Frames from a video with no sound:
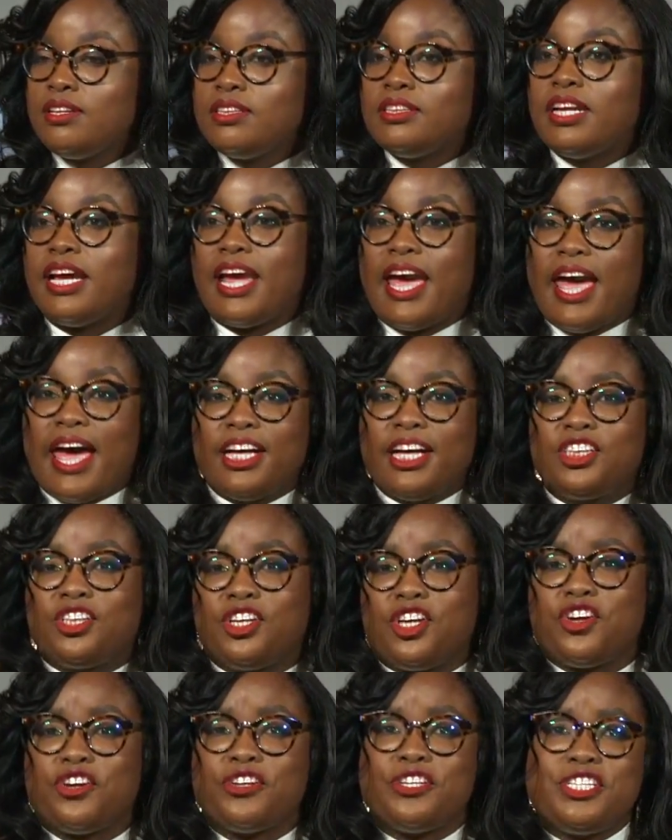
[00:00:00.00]
Like,
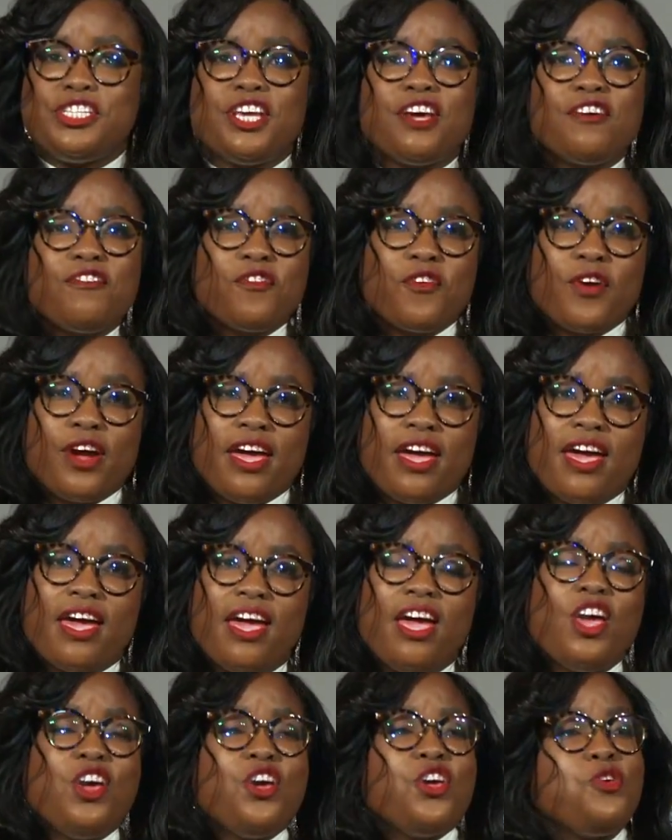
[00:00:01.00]
Ashley, you're different,
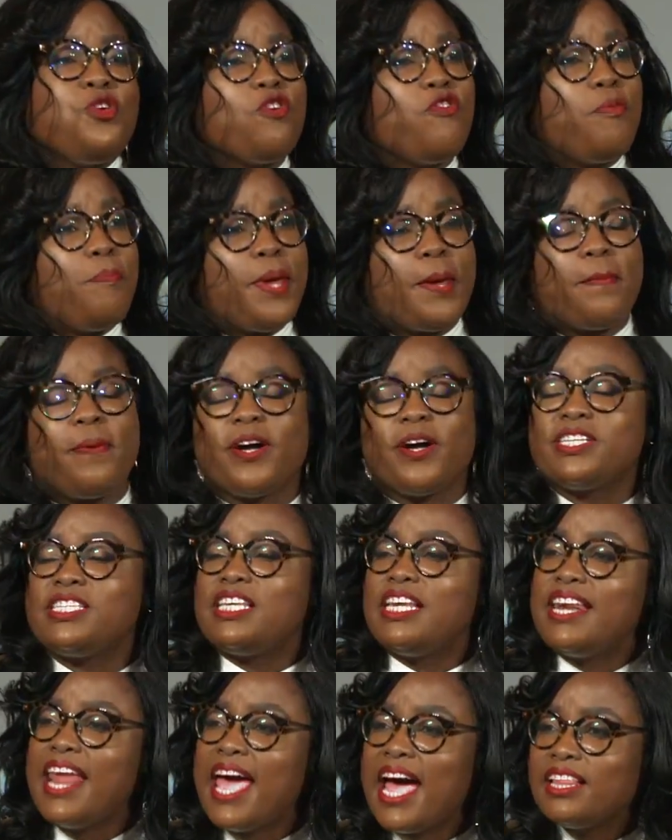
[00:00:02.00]
you have a big
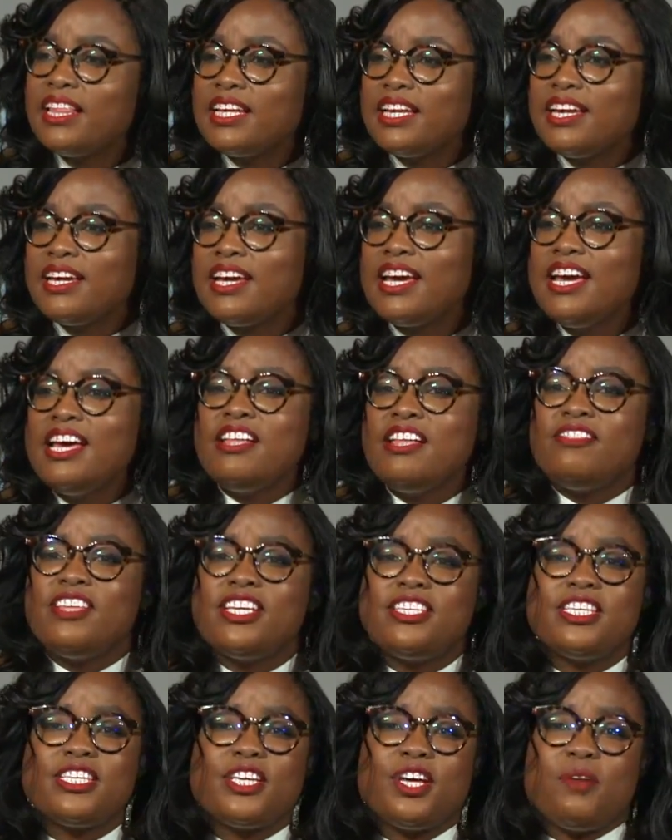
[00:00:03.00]
personality,
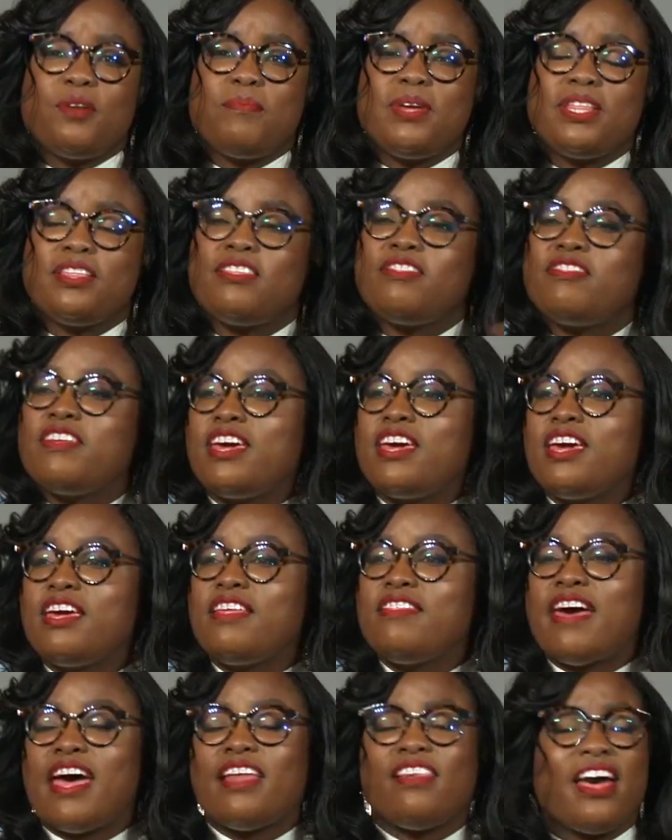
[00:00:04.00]
this is gonna be the
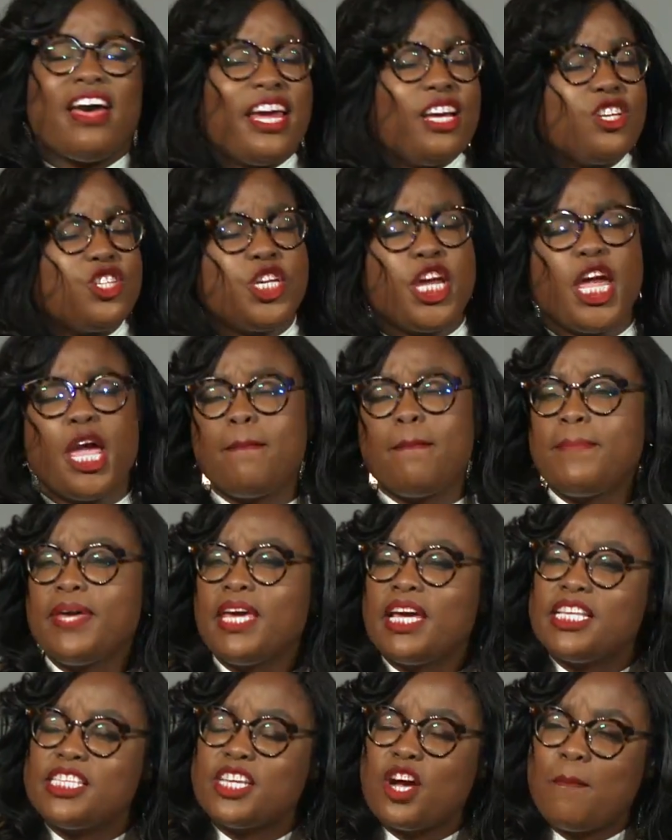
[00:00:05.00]
thing that like
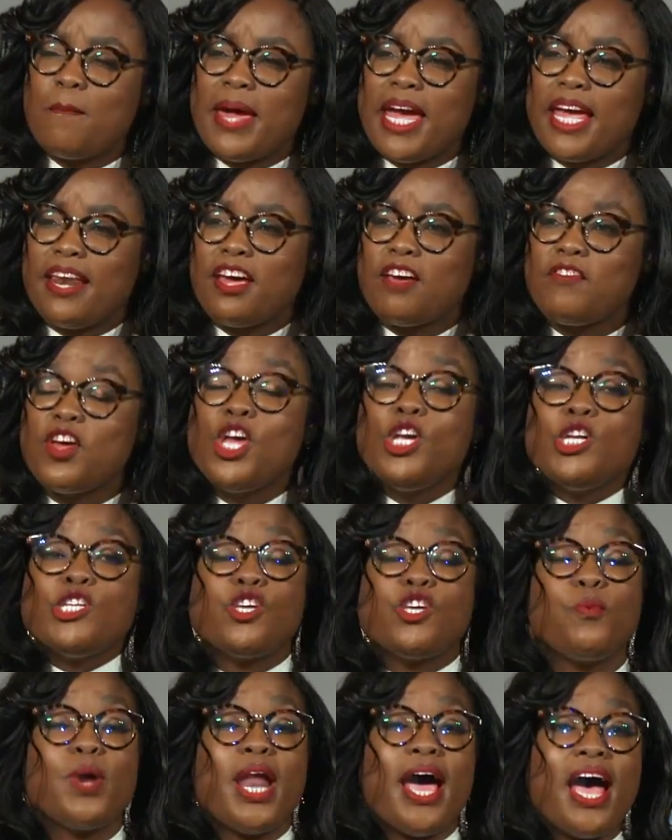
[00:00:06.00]
champions are made of.
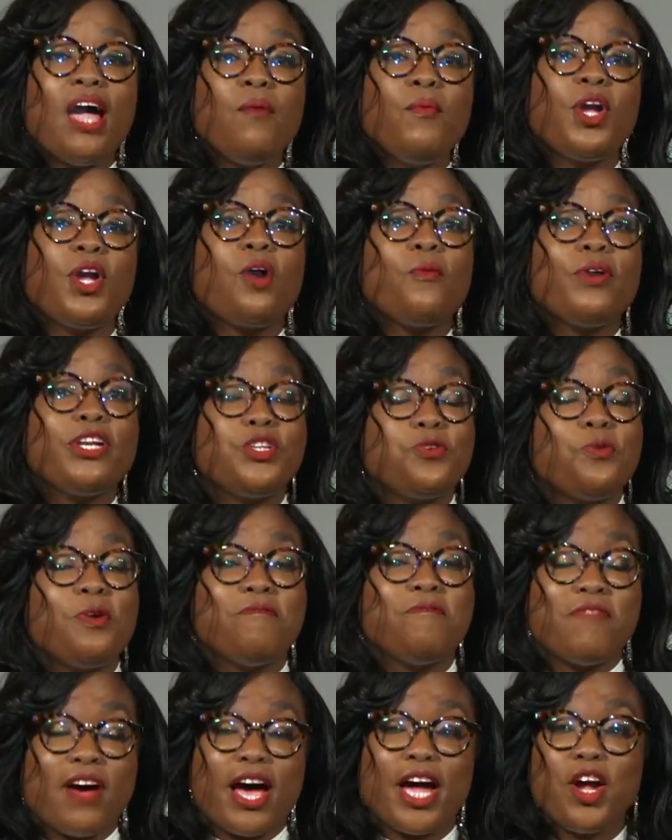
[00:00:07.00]
So when I would go into
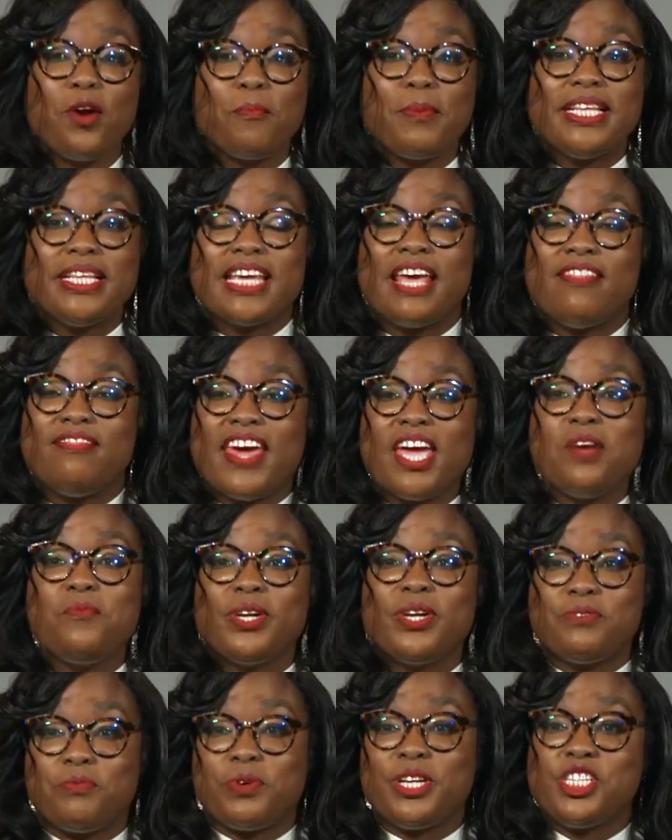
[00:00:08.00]
environments and they
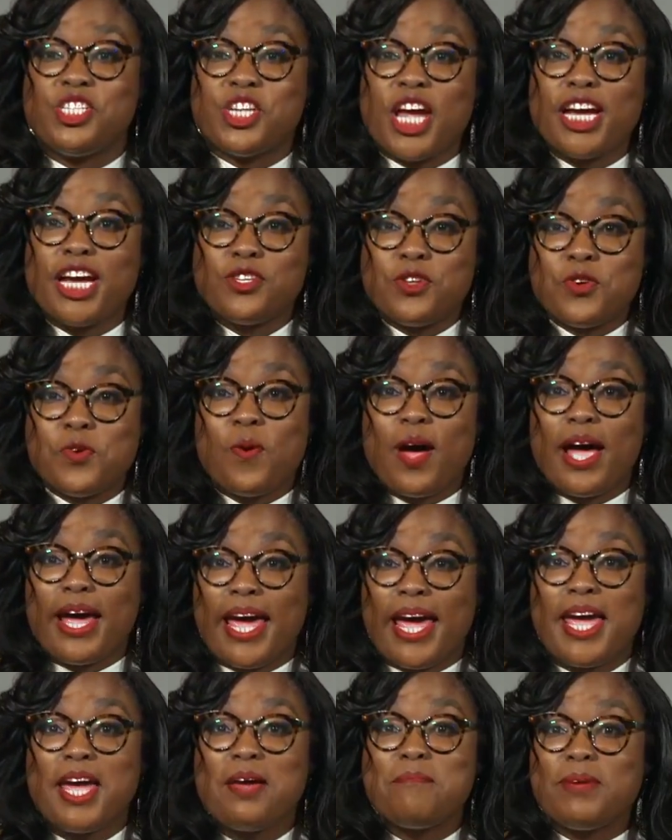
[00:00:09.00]
would reject who I
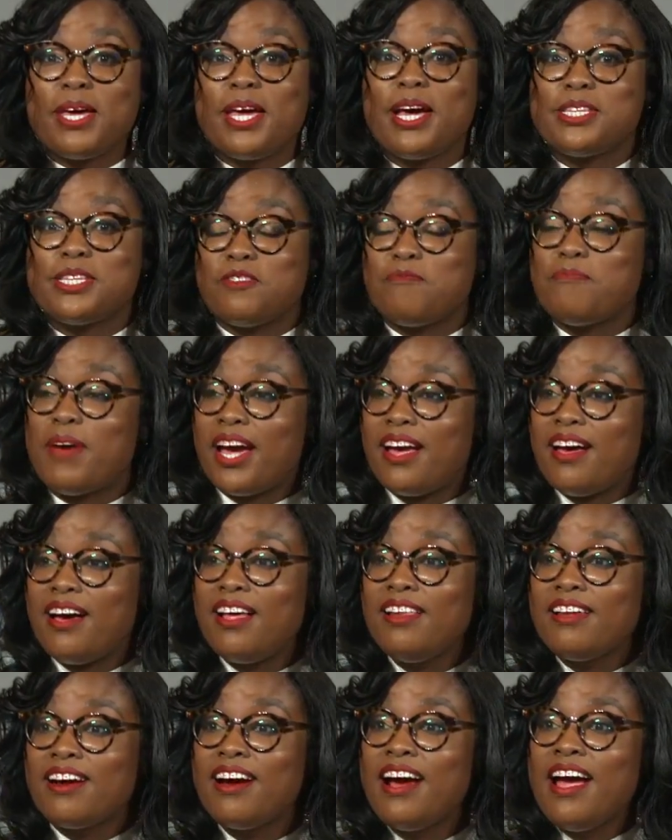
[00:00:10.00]
am because of my
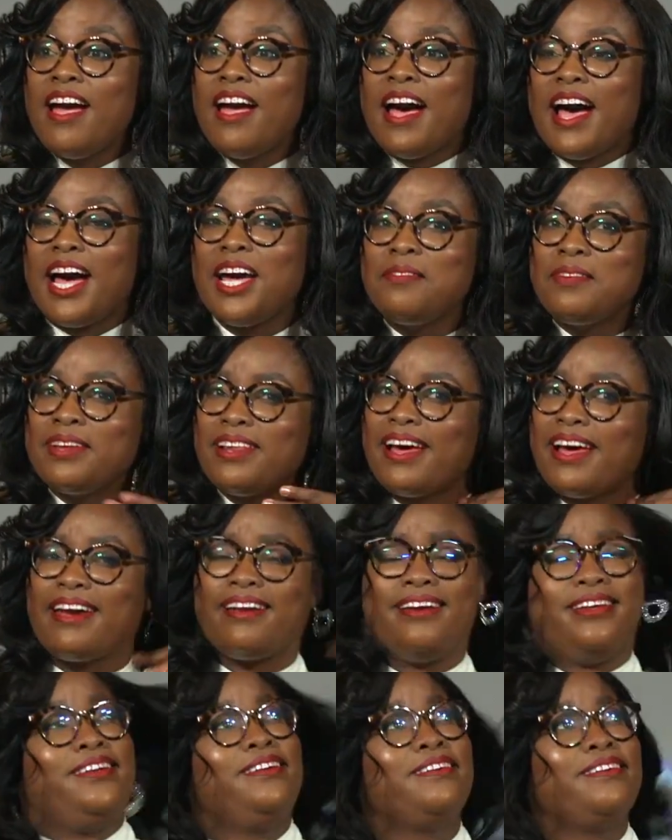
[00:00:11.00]
color, I'd be like,
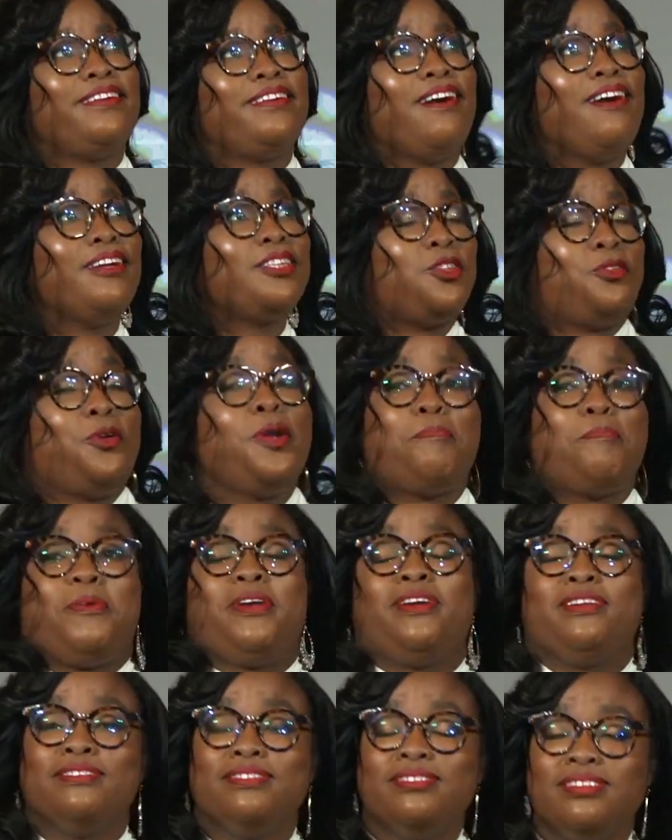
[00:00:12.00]
y'all
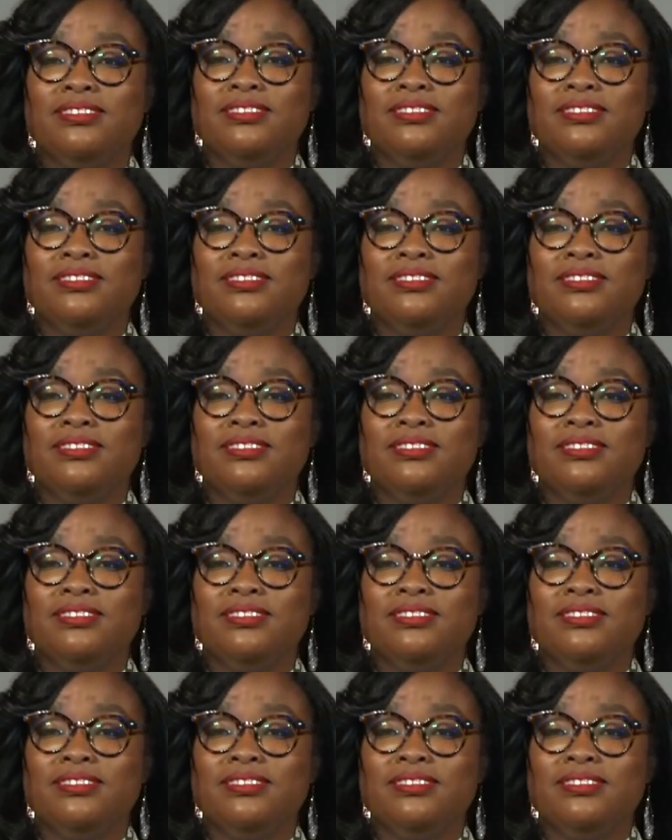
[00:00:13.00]
tripping.